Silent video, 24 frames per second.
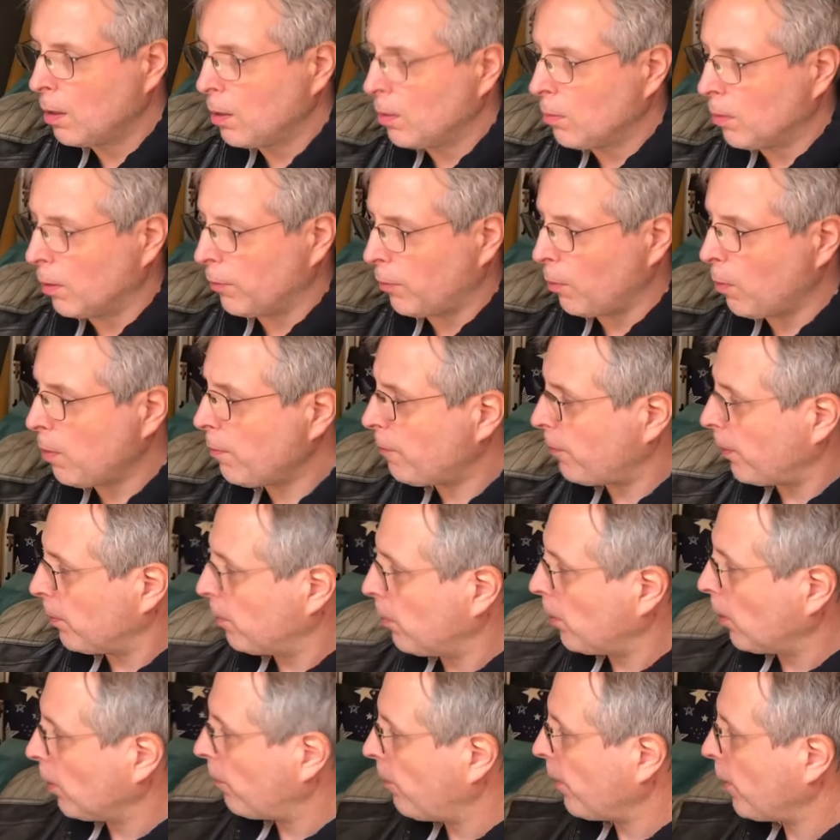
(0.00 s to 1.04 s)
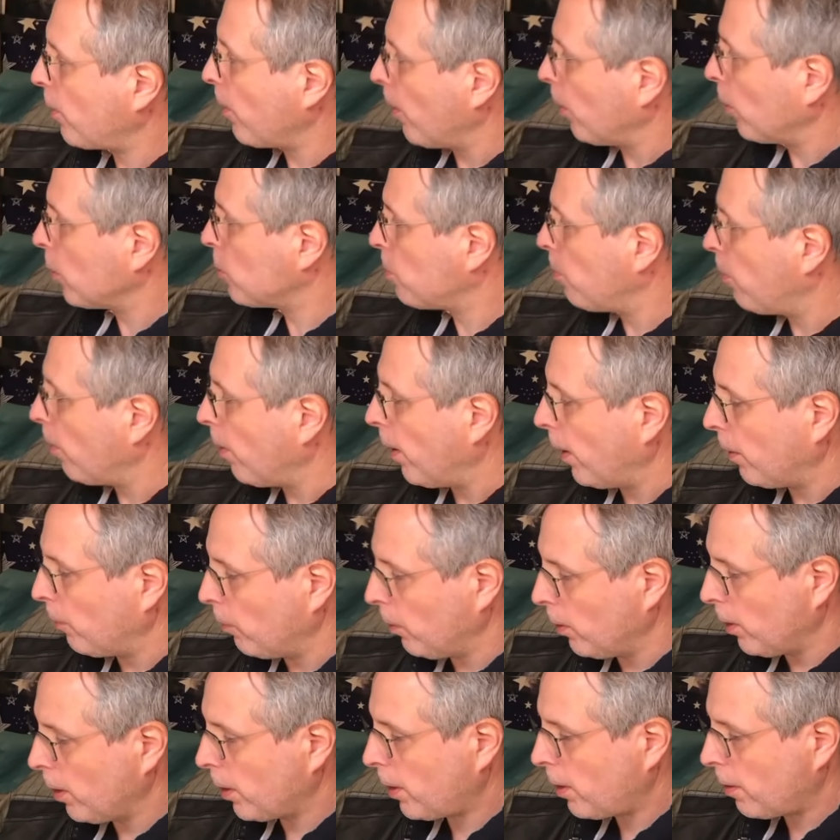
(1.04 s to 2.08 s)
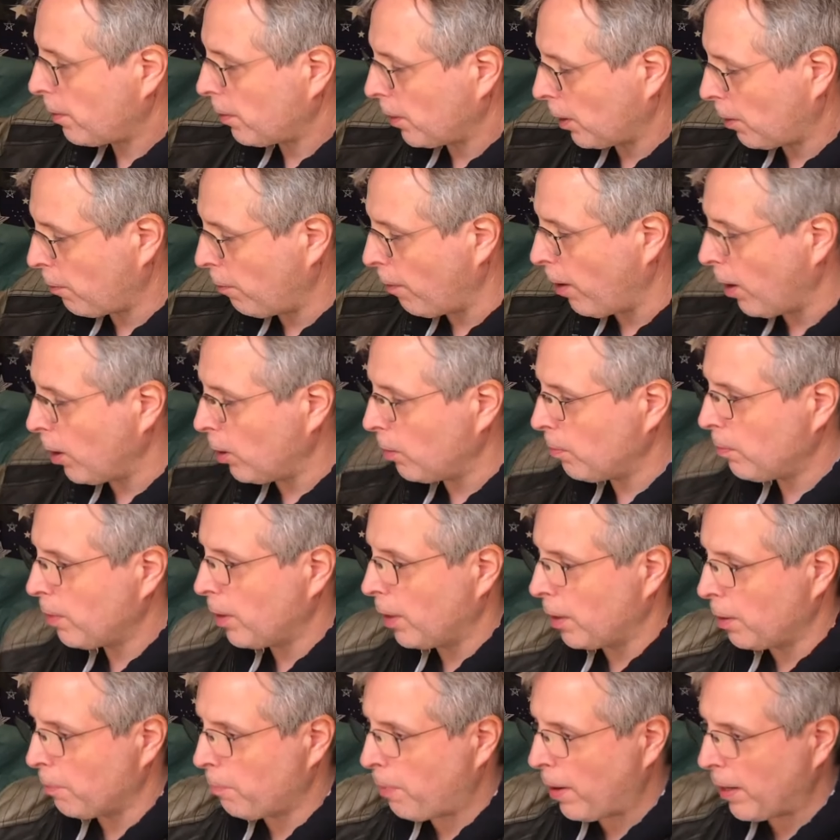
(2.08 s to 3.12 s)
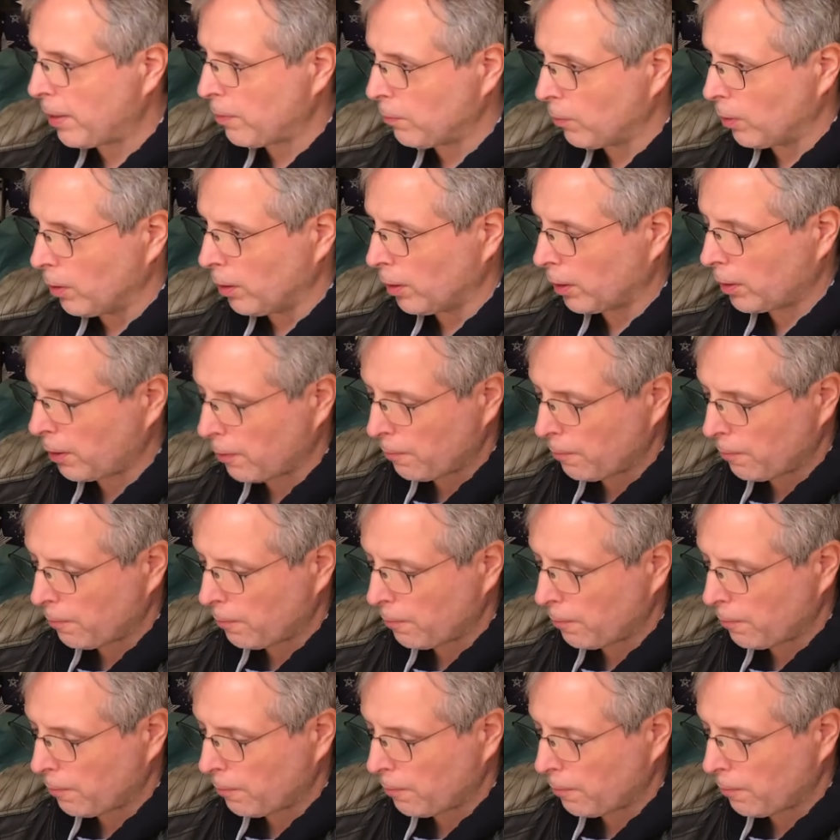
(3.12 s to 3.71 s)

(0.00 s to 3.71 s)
Well, for one thing, we've got to think about all this bright work, chrome and the paint work.